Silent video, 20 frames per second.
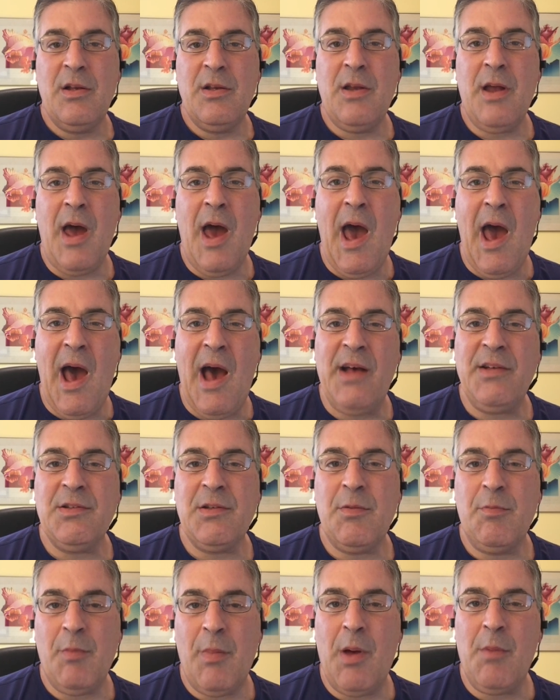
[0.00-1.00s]
to
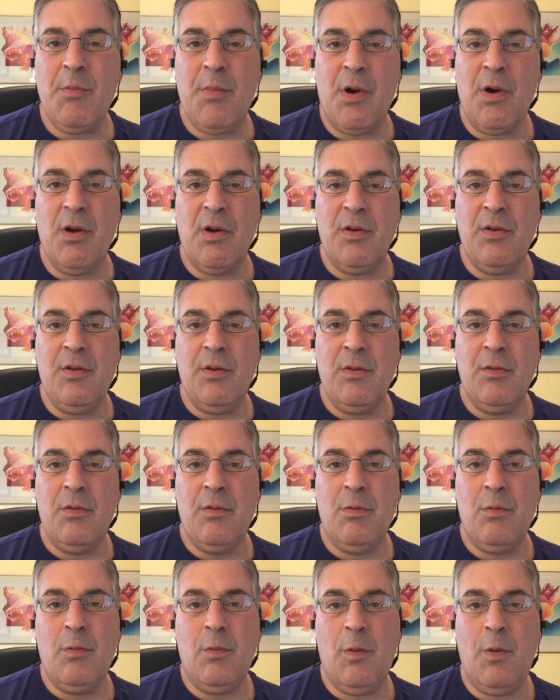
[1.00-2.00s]
ask members
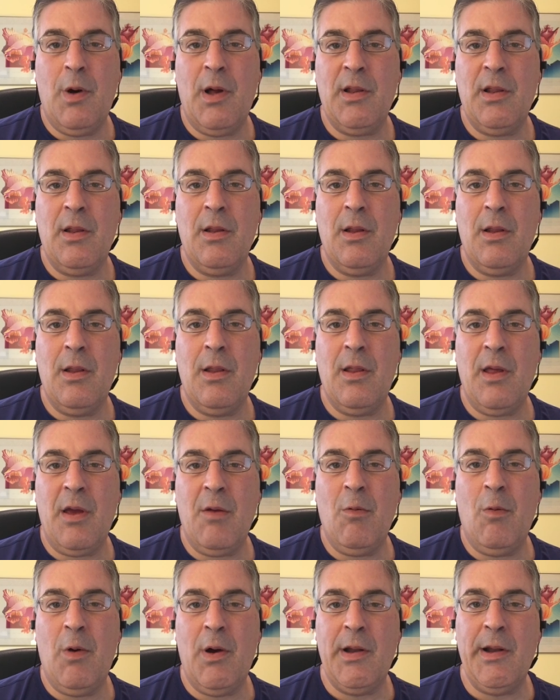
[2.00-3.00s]
what they
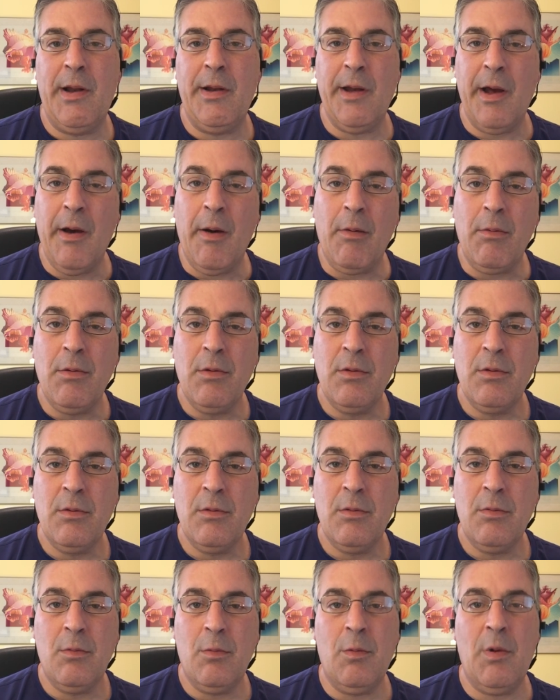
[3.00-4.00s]
want to know,
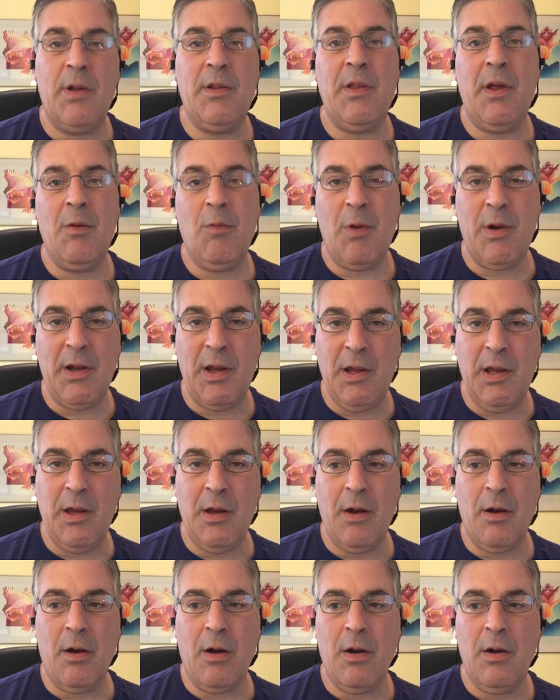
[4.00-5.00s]
what they want to
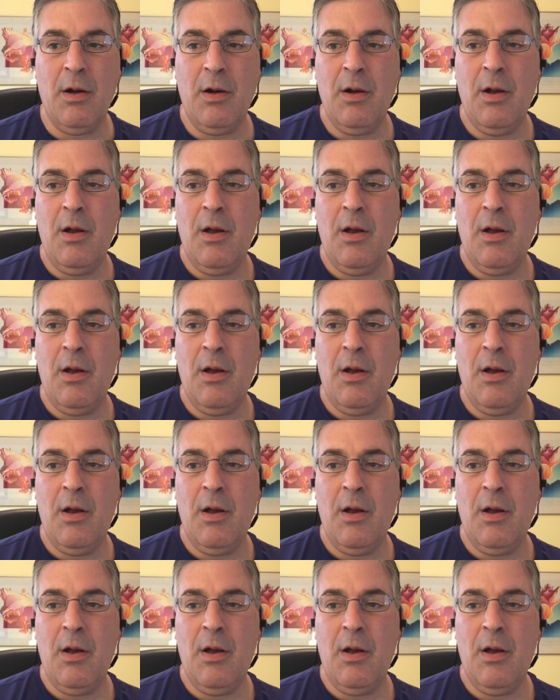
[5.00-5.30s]
hear,